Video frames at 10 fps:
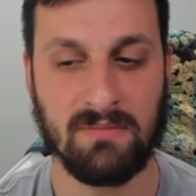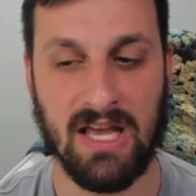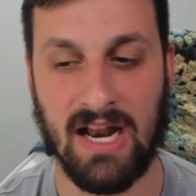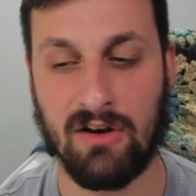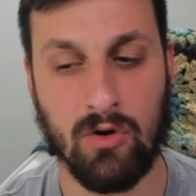
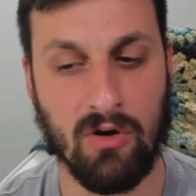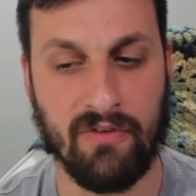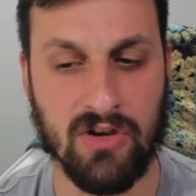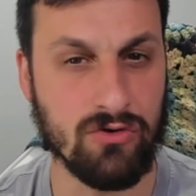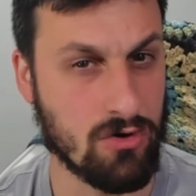and I don't know if
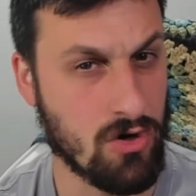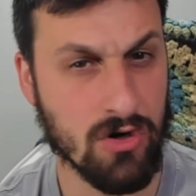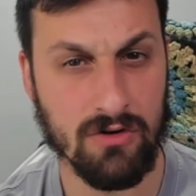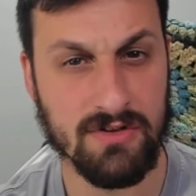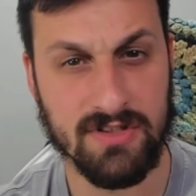Hendon
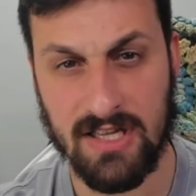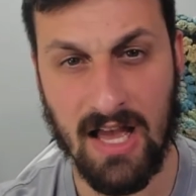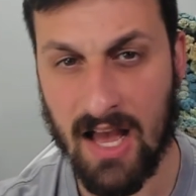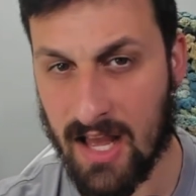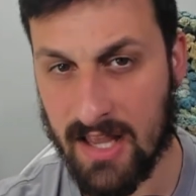Hooker is the
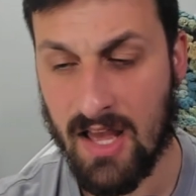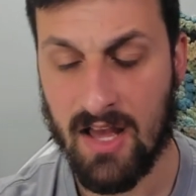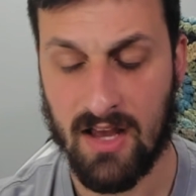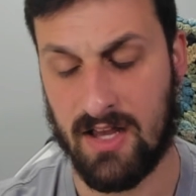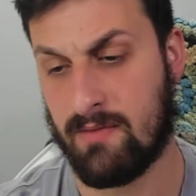guy
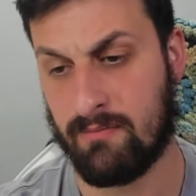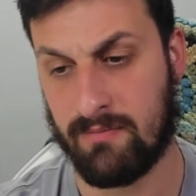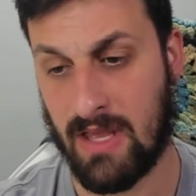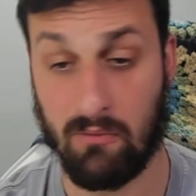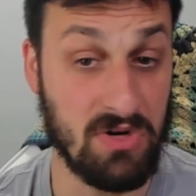um,
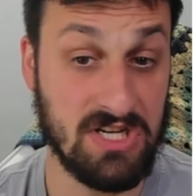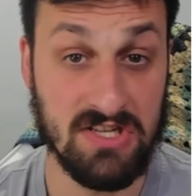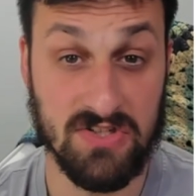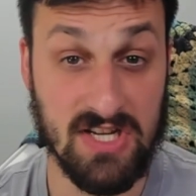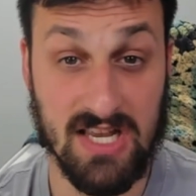that we
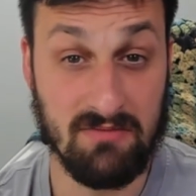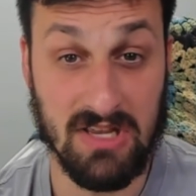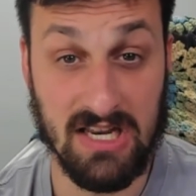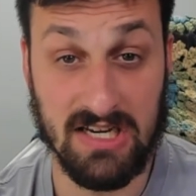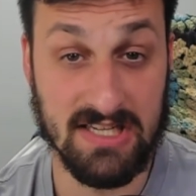didn't see him
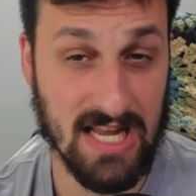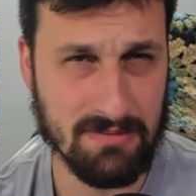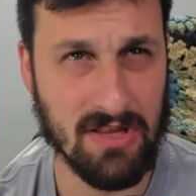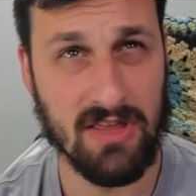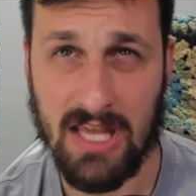get any
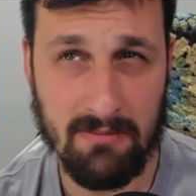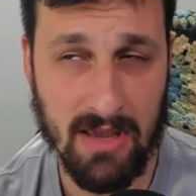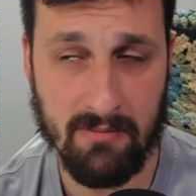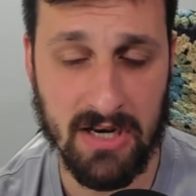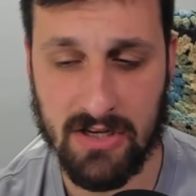snaps. I think he may
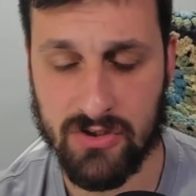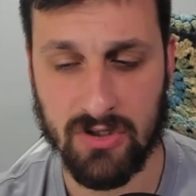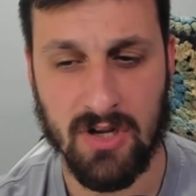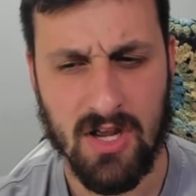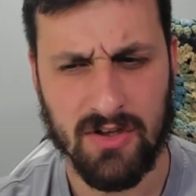have been injured.